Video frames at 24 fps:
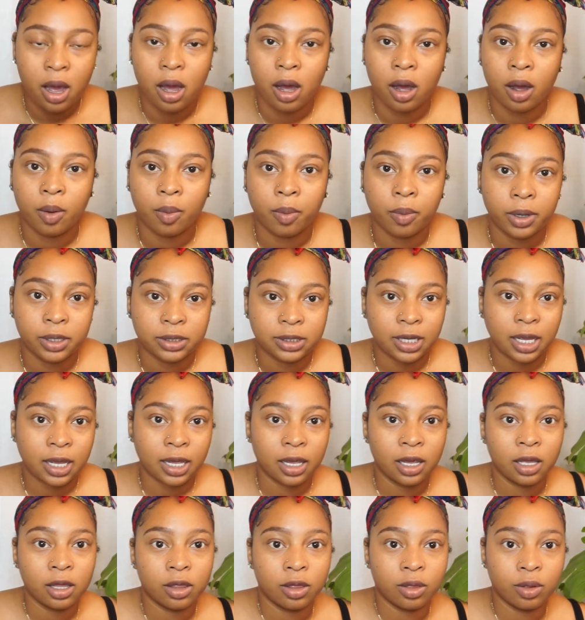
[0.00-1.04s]
Once I
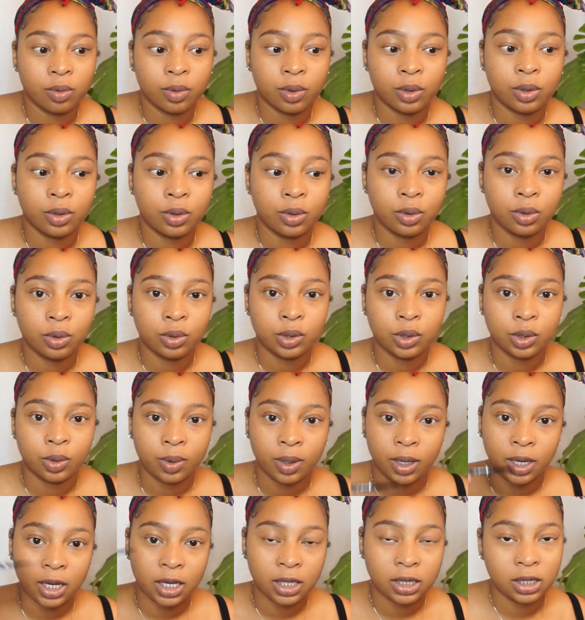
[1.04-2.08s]
get through
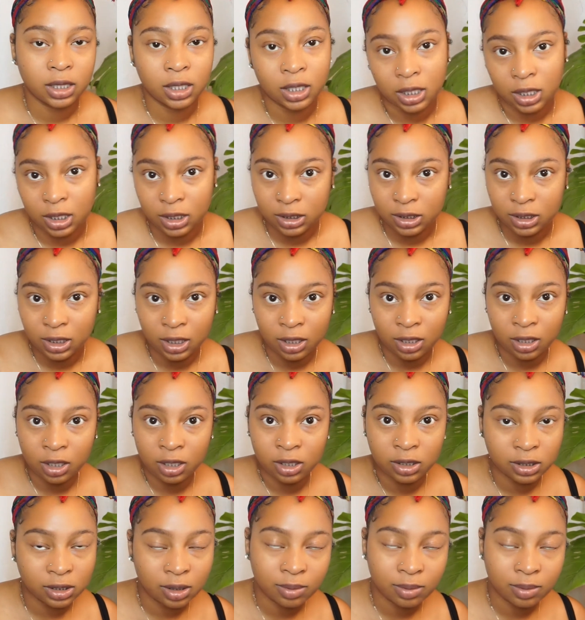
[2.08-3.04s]
doing the concealer,